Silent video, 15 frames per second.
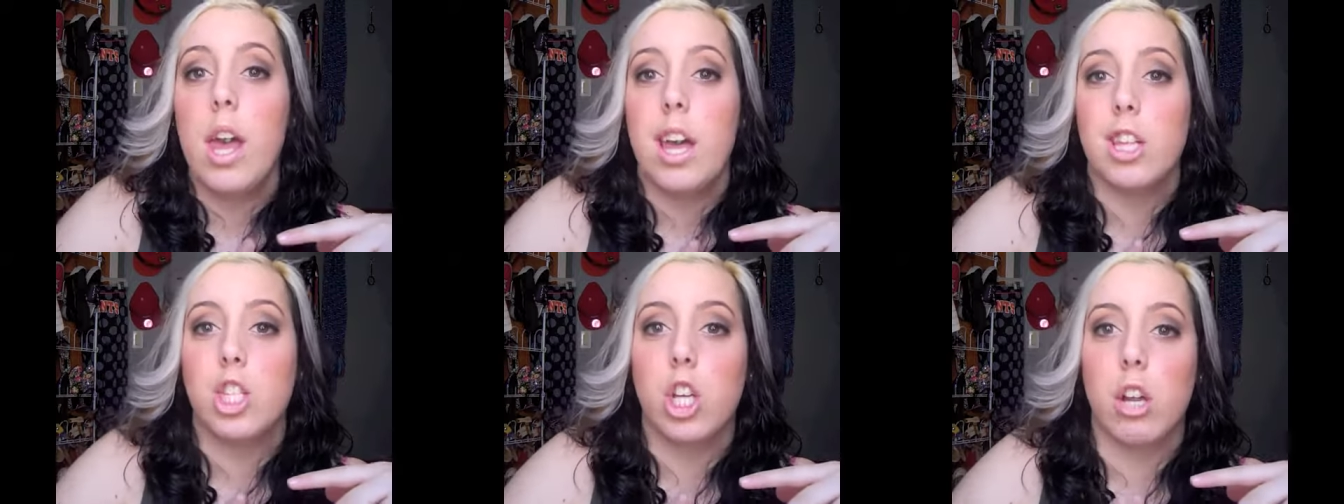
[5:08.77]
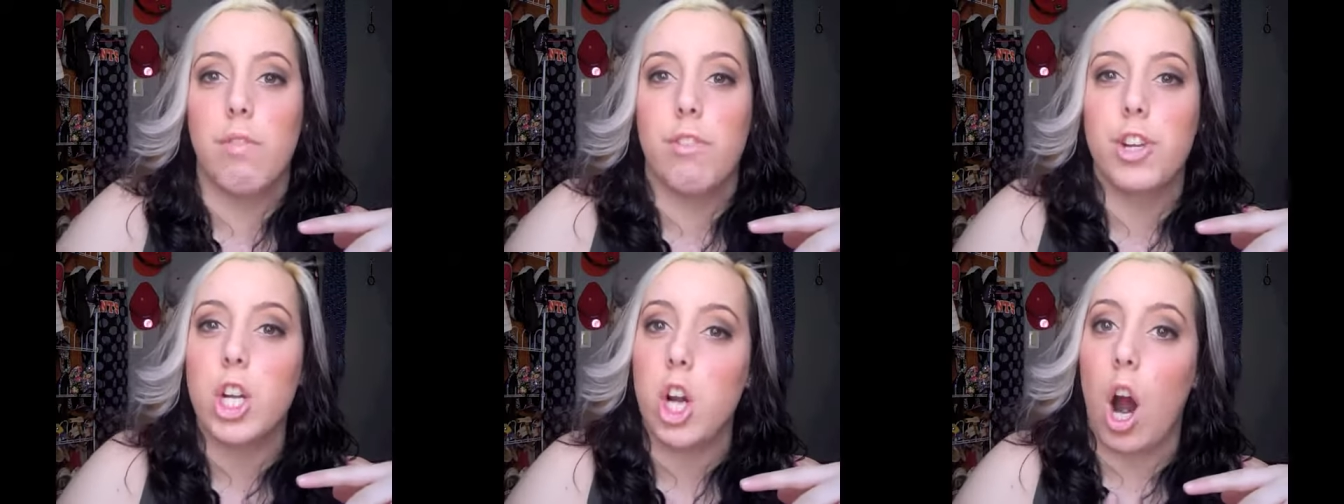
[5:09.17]
It's good
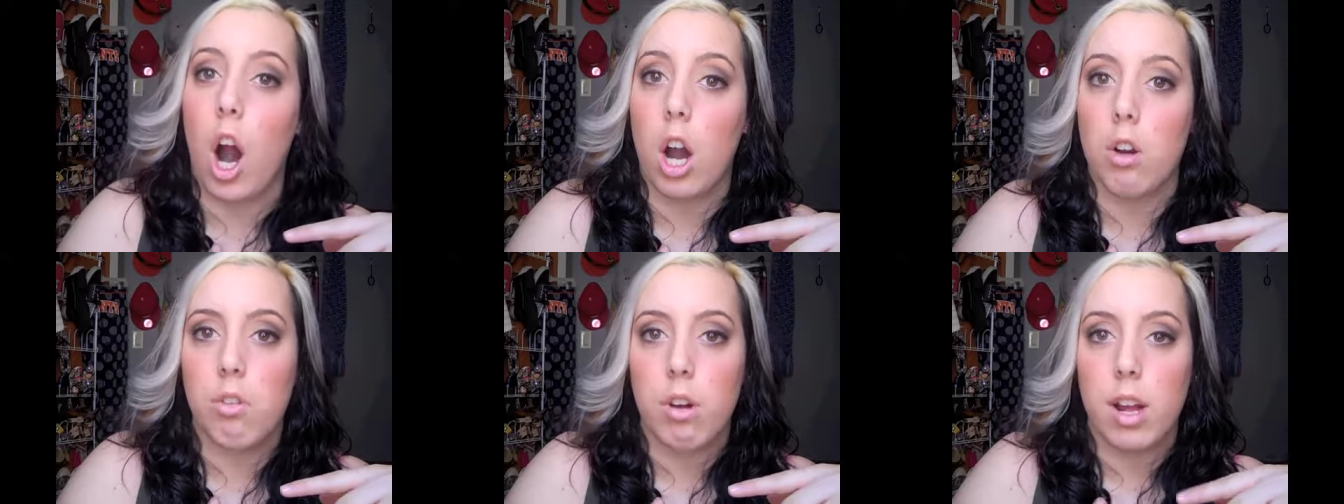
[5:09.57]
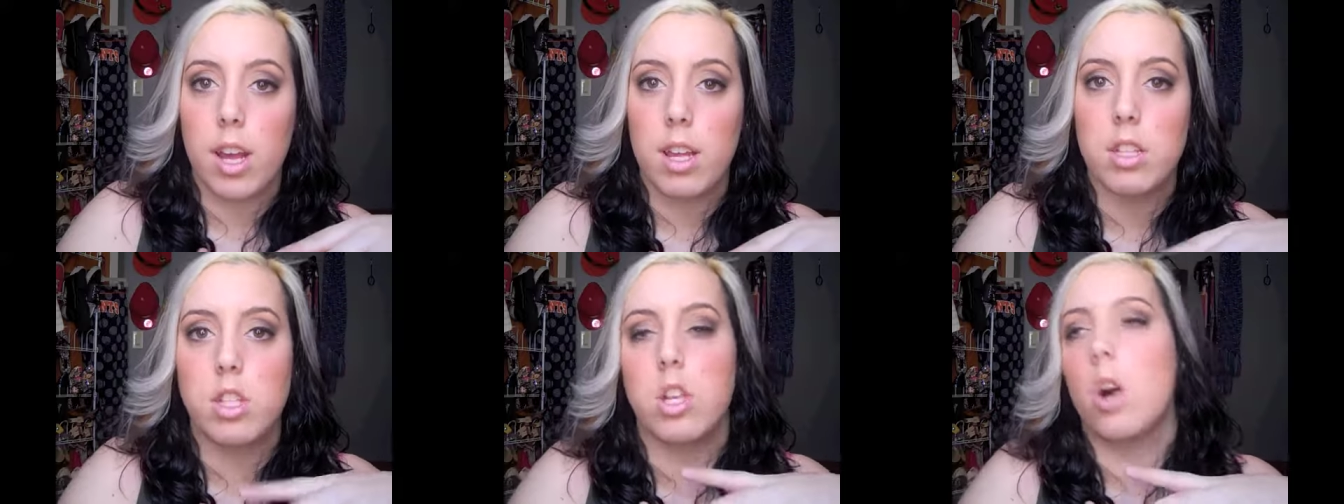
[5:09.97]
for your heart
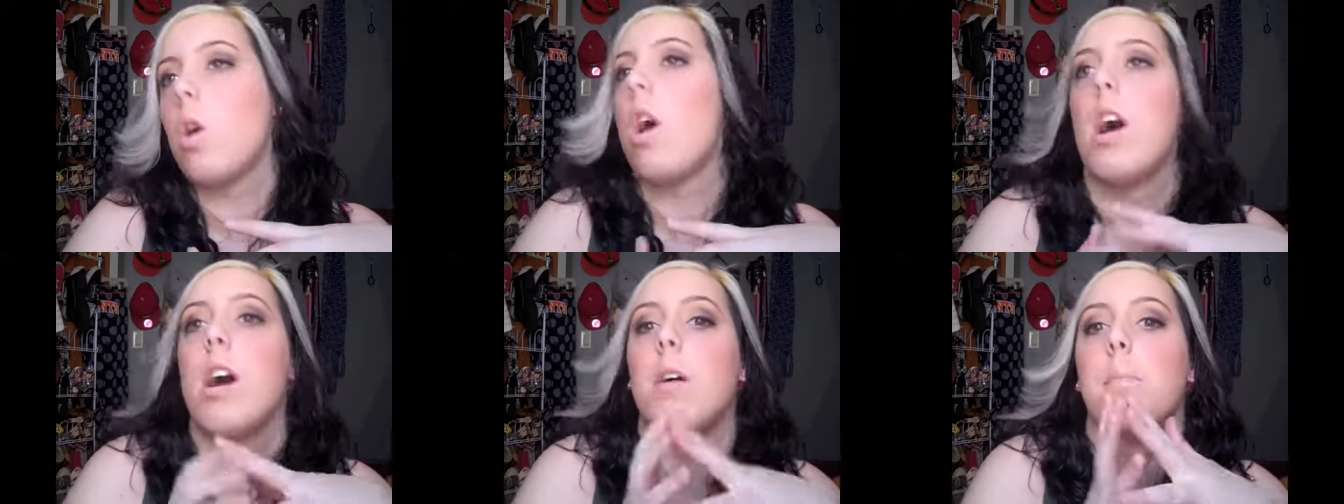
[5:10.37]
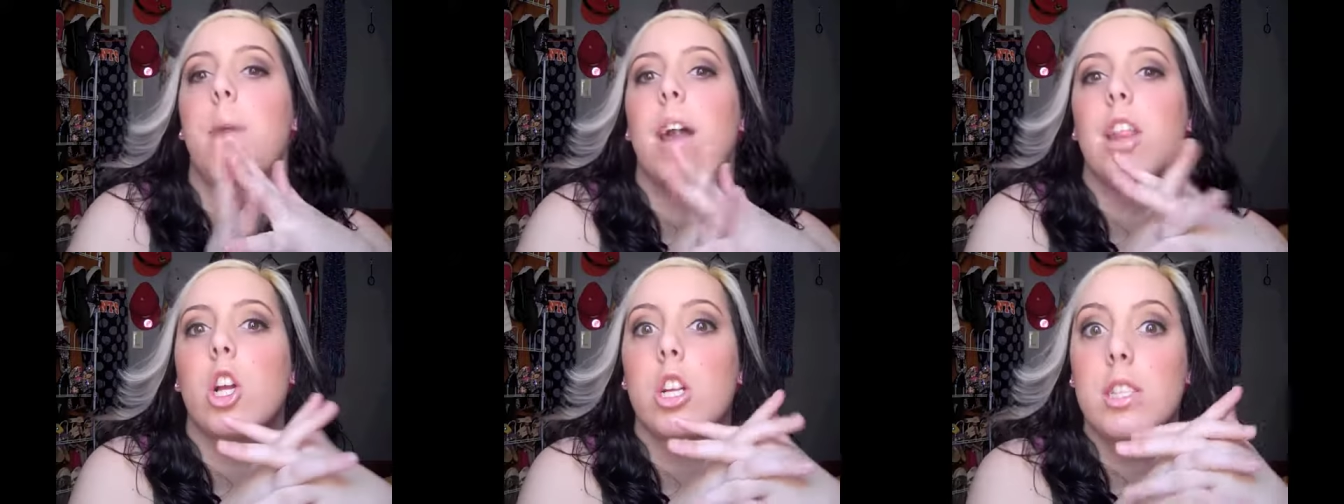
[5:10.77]
rate. So um,
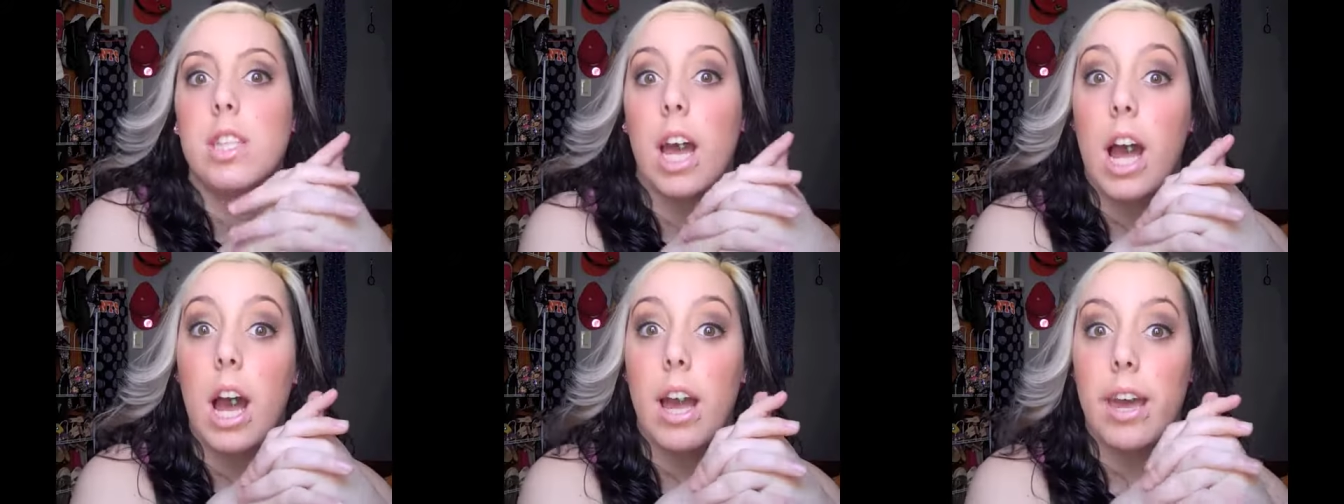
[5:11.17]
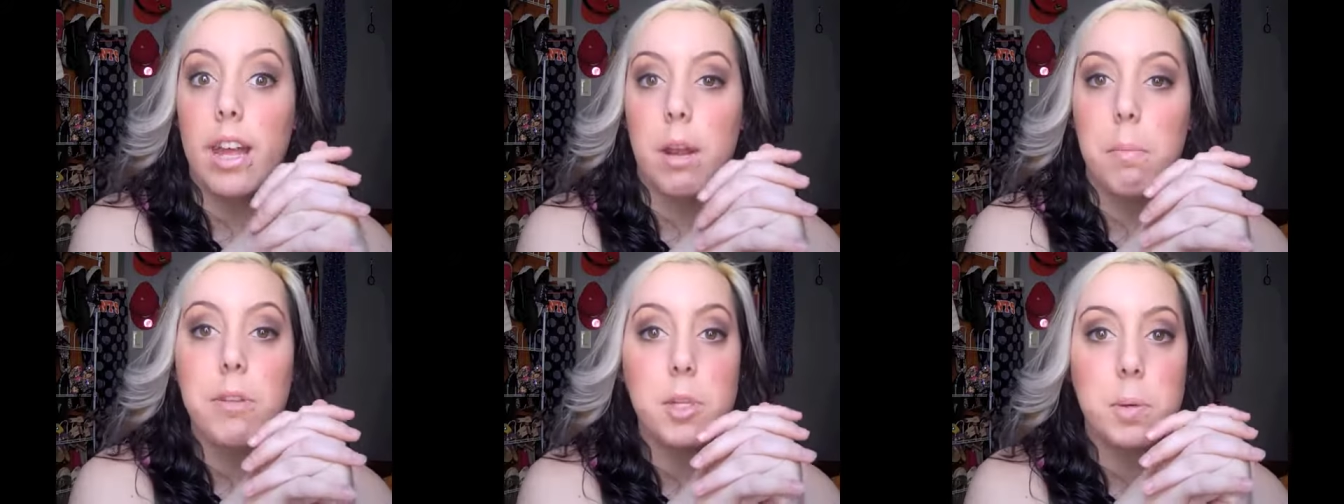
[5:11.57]
I learned that
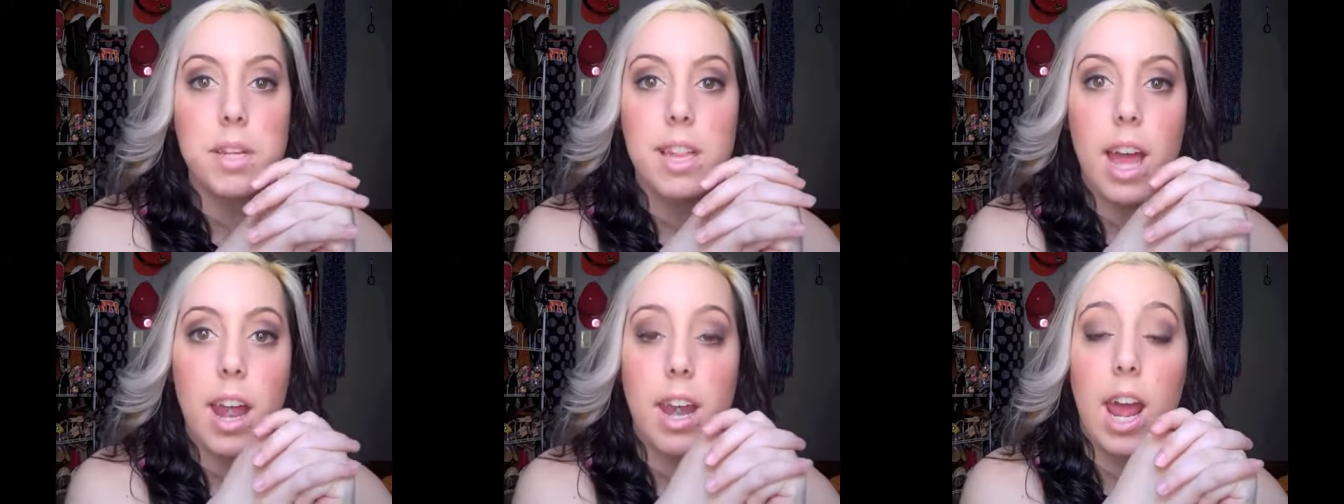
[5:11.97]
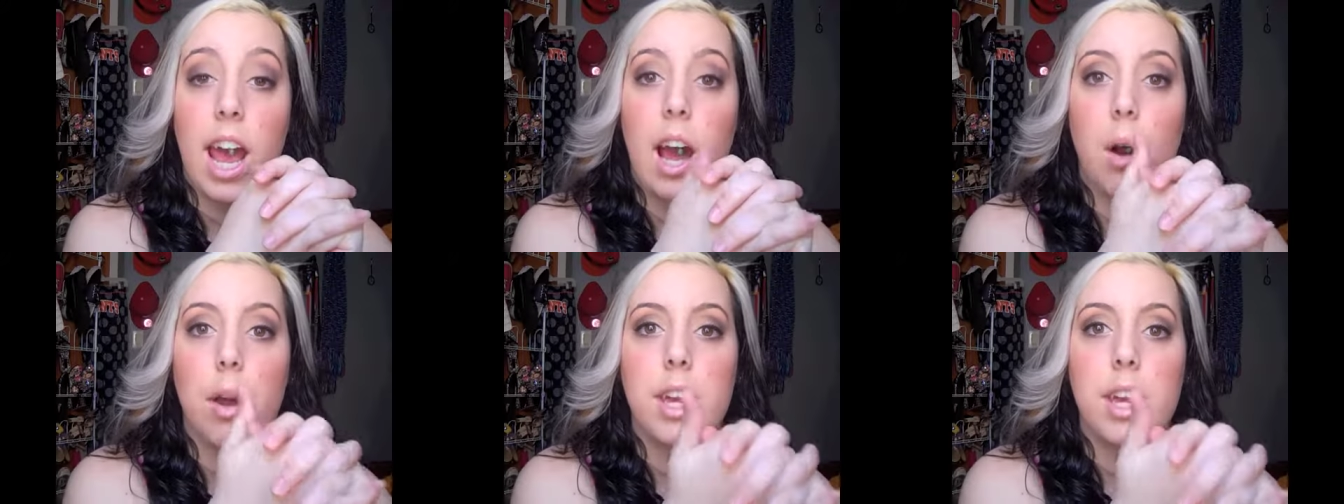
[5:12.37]
and I'm doing that now.